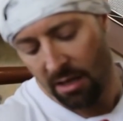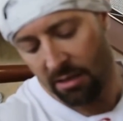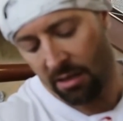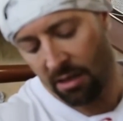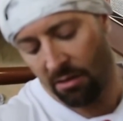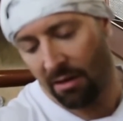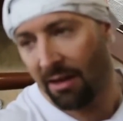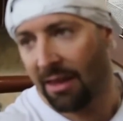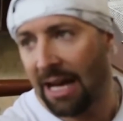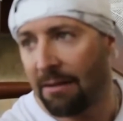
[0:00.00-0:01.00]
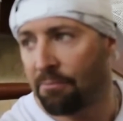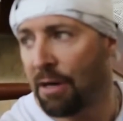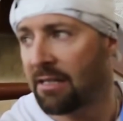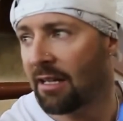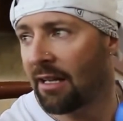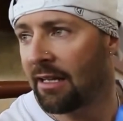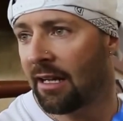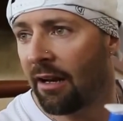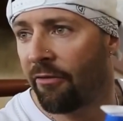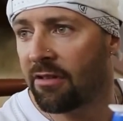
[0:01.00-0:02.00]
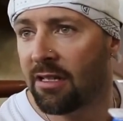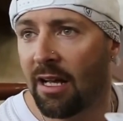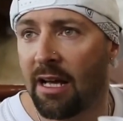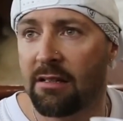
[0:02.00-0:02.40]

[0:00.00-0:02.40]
So that basically did it for today.